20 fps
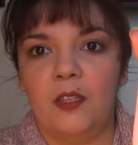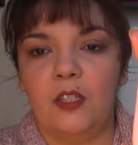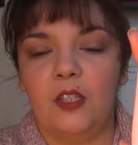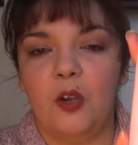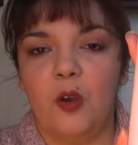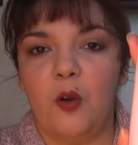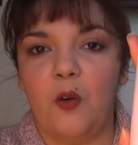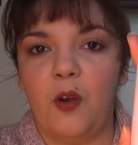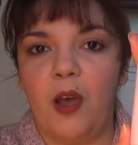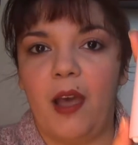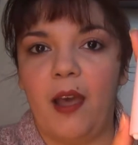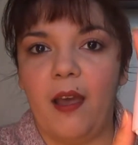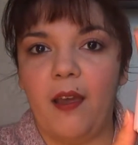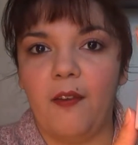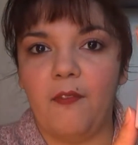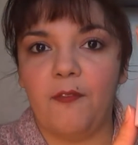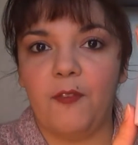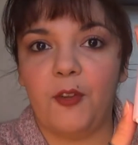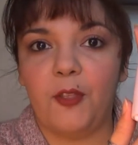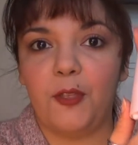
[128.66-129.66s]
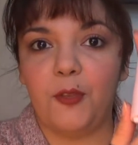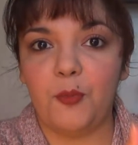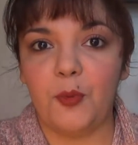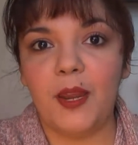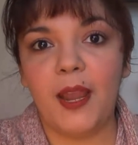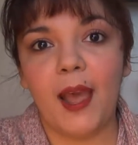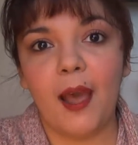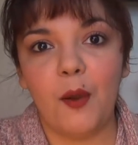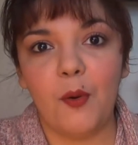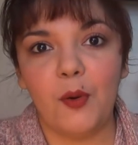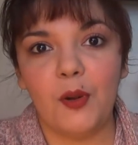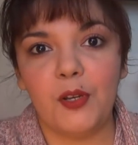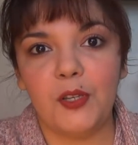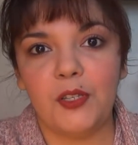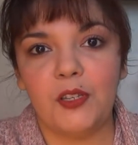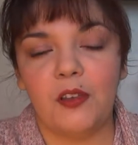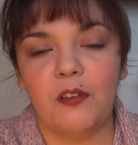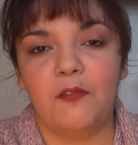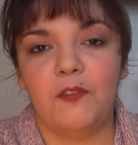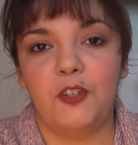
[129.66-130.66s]
So for 3
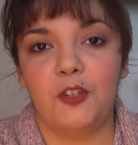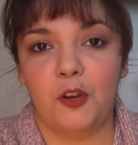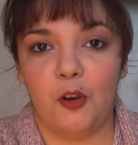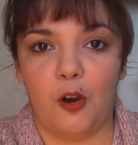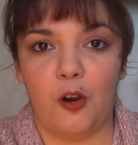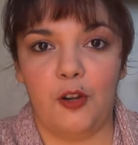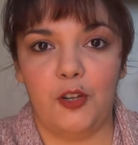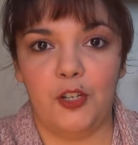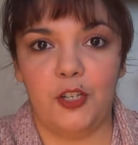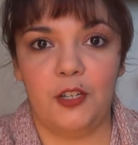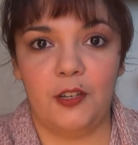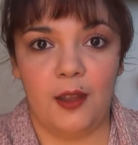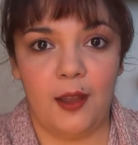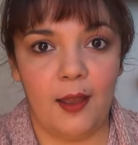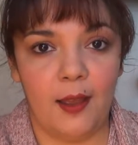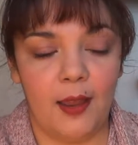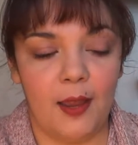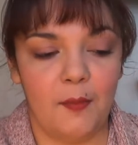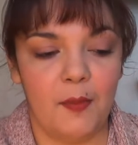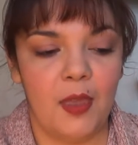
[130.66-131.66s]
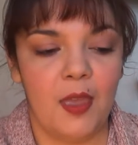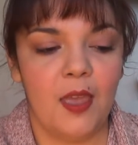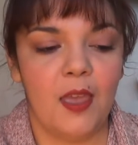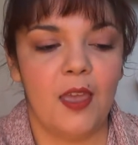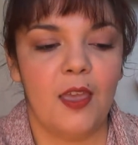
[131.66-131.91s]
hours of charge time,